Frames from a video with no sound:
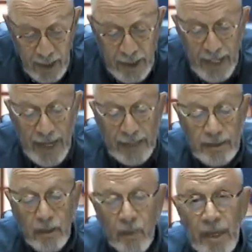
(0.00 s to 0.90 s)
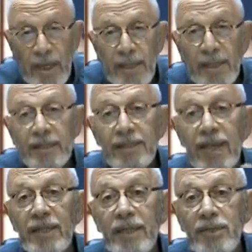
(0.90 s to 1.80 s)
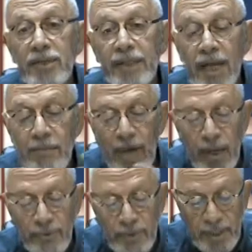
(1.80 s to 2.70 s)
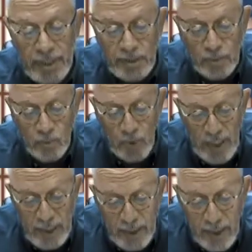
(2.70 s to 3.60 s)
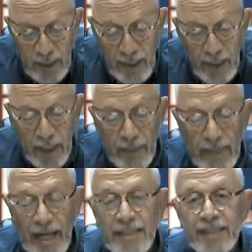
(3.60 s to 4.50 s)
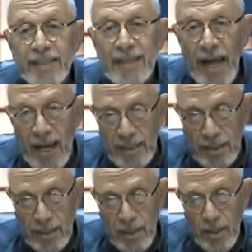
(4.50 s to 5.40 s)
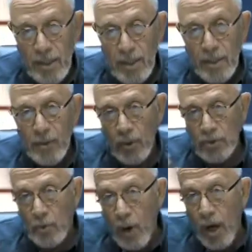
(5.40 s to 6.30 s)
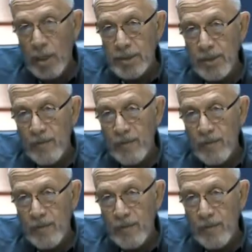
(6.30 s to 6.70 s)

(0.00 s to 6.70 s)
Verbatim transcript: Not the way. A study just came out this week that said those walls of